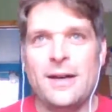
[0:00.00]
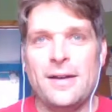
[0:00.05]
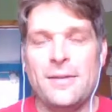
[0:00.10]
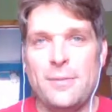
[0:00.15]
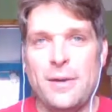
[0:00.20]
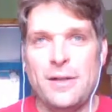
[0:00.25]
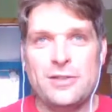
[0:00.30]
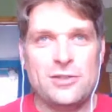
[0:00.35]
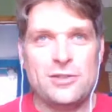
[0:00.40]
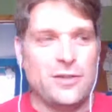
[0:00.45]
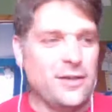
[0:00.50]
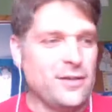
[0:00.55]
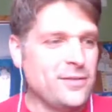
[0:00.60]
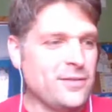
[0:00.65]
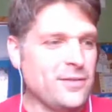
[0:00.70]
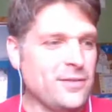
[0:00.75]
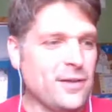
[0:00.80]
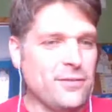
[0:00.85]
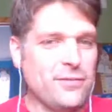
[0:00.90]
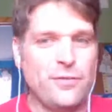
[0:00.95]
much
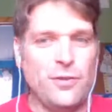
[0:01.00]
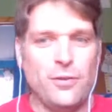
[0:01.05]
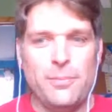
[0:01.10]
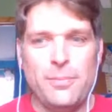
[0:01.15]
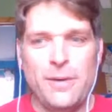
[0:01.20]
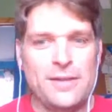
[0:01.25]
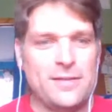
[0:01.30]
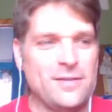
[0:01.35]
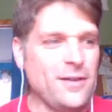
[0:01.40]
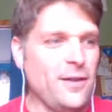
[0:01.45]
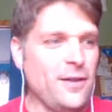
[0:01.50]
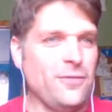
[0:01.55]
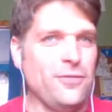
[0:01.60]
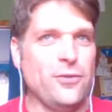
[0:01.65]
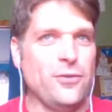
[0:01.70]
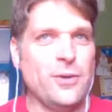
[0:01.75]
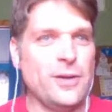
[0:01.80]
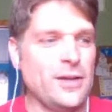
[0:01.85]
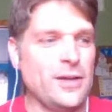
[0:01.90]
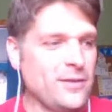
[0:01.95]
less film myself
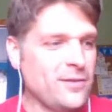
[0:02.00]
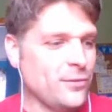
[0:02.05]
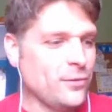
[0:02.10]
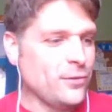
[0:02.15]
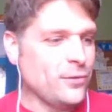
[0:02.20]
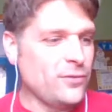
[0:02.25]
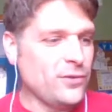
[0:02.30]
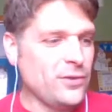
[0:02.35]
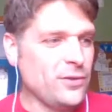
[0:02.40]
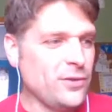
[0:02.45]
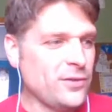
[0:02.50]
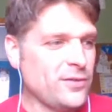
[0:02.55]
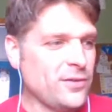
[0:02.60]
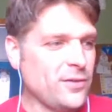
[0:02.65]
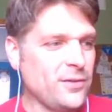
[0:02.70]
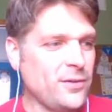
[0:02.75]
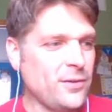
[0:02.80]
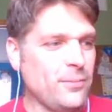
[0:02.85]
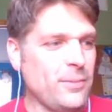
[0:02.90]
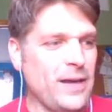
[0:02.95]
doing it. So if it looks a
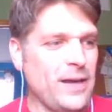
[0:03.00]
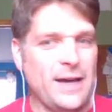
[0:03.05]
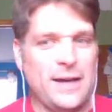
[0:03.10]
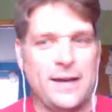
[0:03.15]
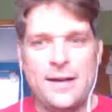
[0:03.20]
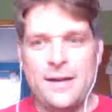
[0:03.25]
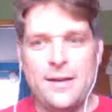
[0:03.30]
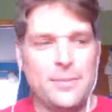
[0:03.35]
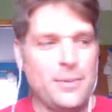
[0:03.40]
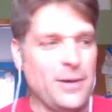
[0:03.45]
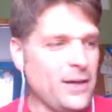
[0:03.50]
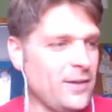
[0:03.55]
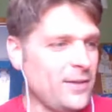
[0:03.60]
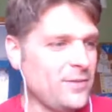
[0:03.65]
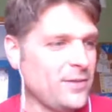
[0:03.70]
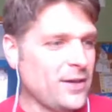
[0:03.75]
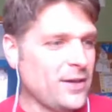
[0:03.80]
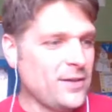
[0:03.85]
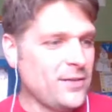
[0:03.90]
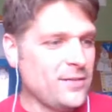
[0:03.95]
little bad, I
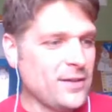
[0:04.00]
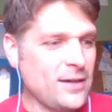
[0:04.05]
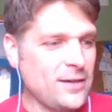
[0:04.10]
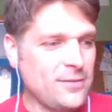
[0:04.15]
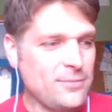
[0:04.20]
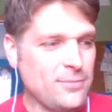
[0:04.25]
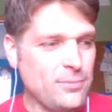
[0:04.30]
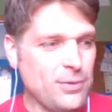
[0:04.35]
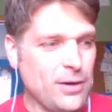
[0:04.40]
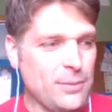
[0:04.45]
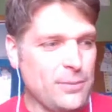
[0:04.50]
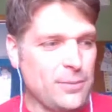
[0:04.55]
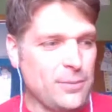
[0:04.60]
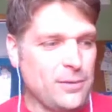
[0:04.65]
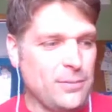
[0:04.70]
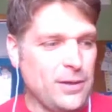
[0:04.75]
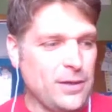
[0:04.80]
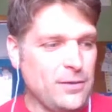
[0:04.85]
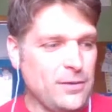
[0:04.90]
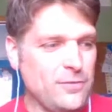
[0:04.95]
apologize. I probably
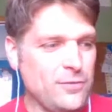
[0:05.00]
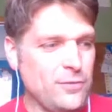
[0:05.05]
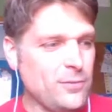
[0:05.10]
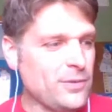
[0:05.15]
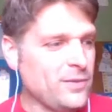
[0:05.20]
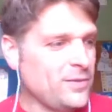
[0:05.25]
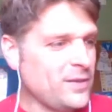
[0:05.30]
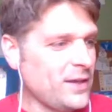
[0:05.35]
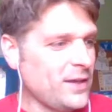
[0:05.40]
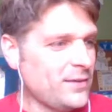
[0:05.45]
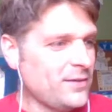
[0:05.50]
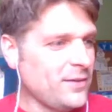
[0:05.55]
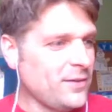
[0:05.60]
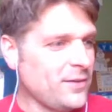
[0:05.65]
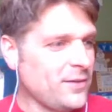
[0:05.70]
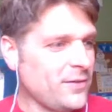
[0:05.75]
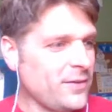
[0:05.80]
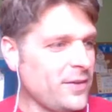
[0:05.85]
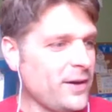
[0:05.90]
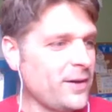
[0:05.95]
made a few mistakes
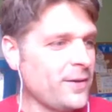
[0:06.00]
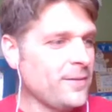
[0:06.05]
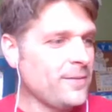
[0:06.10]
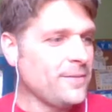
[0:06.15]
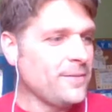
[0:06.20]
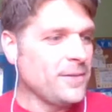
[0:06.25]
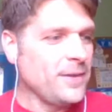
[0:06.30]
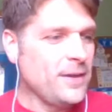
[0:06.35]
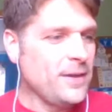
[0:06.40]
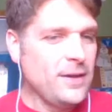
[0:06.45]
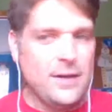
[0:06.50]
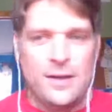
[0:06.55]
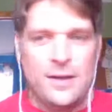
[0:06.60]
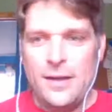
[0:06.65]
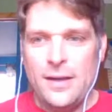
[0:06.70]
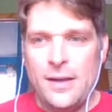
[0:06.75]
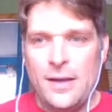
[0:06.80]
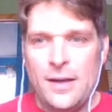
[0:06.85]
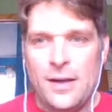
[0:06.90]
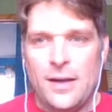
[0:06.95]
here and there.
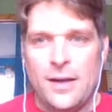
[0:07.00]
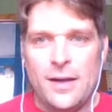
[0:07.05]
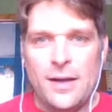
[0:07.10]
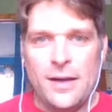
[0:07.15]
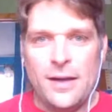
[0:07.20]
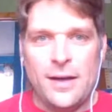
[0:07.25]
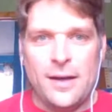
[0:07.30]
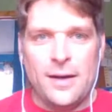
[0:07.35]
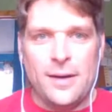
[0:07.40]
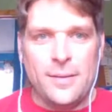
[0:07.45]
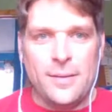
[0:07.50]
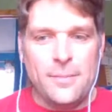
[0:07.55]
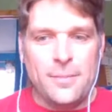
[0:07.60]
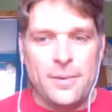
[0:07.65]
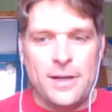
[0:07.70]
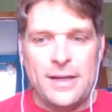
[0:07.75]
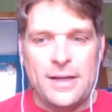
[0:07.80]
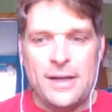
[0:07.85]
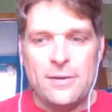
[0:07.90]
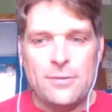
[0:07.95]

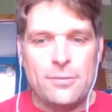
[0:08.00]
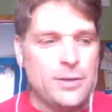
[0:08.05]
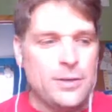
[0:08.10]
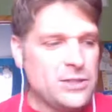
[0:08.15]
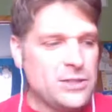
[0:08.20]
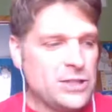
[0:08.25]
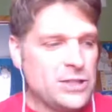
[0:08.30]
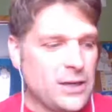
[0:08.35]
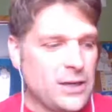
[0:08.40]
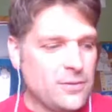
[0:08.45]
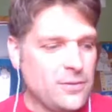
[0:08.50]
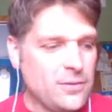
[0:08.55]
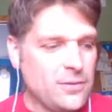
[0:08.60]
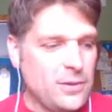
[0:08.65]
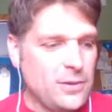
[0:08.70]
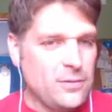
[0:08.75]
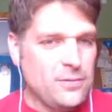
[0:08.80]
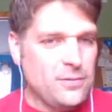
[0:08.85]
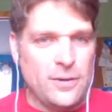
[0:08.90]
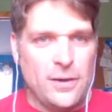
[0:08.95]
But again, reach out to
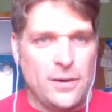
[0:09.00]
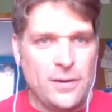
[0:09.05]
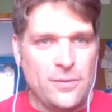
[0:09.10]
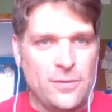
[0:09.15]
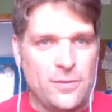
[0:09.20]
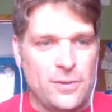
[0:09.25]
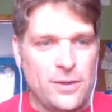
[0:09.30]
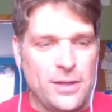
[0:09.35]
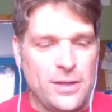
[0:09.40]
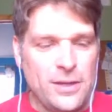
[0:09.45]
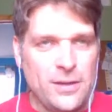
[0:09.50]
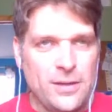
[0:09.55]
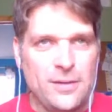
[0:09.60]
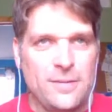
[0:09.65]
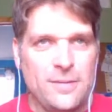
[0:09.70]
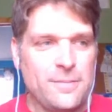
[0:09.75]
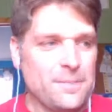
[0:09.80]
me throughout the week.